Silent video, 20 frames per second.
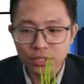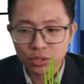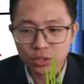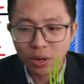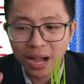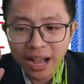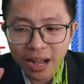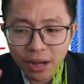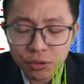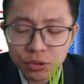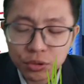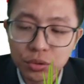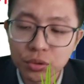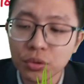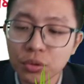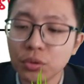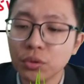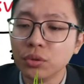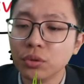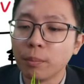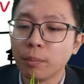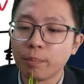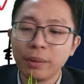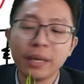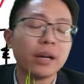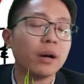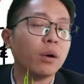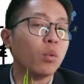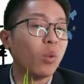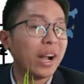So how to
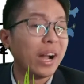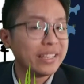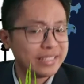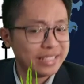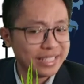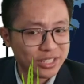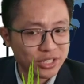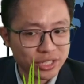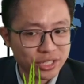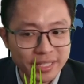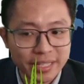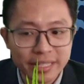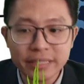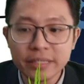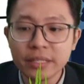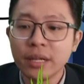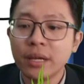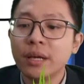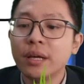pick a wise decision?